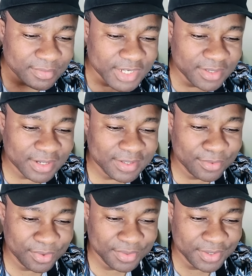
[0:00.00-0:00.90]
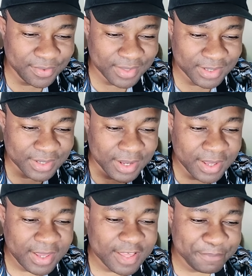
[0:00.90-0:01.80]
The article continues that
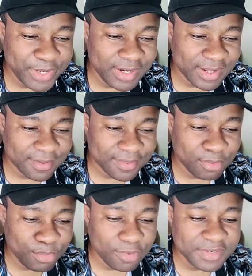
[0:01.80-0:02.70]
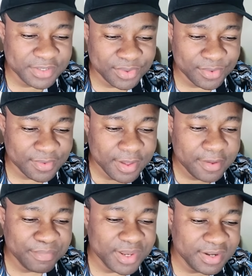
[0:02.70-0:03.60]
he explained that some of the drones
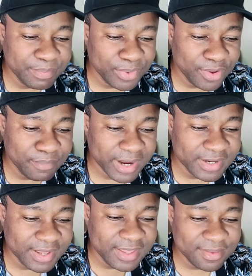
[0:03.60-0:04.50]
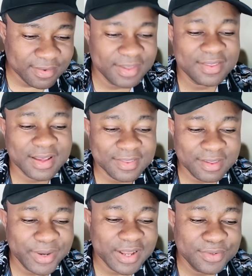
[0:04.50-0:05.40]
being deployed by the insurgents are
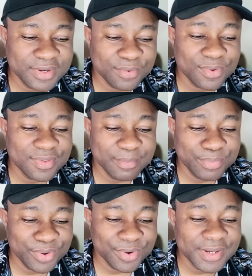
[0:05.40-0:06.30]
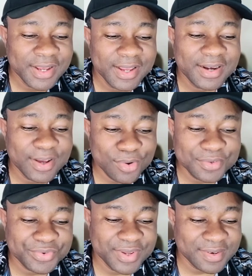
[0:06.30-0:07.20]
similar to the ones deployed in the
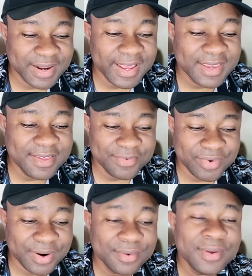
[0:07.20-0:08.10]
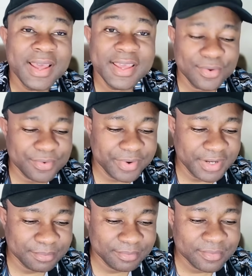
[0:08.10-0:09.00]
countries like Israel and
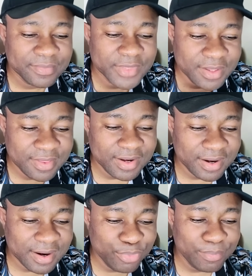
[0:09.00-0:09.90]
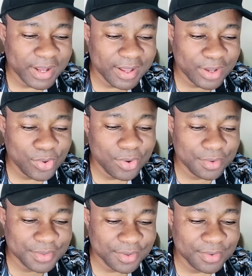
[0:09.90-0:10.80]
Ukraine. General Abubakar
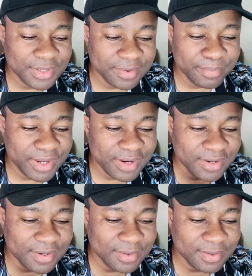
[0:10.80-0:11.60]
called on the remaining